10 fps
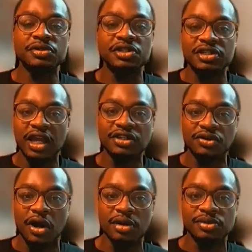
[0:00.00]
to sex
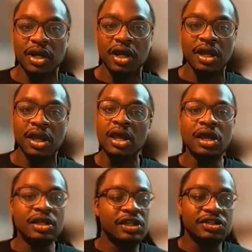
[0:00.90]
crimes, right?
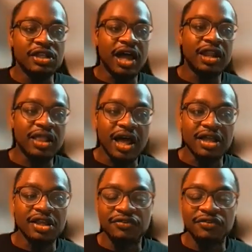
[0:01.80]
There's not a lot of